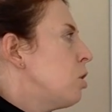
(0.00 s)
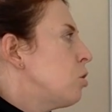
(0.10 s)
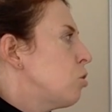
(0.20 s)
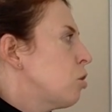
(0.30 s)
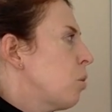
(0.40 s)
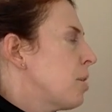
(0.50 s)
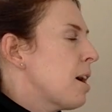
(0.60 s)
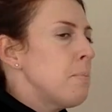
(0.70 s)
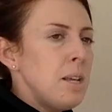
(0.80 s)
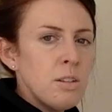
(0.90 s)
So what
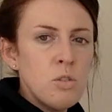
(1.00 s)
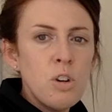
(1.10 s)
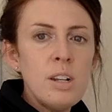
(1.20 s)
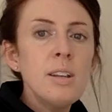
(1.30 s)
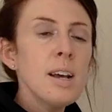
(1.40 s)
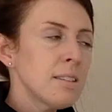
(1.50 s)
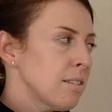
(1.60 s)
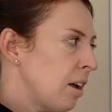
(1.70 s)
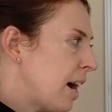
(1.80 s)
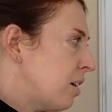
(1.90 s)
that means is for next
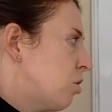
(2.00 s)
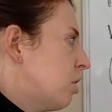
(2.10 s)
class,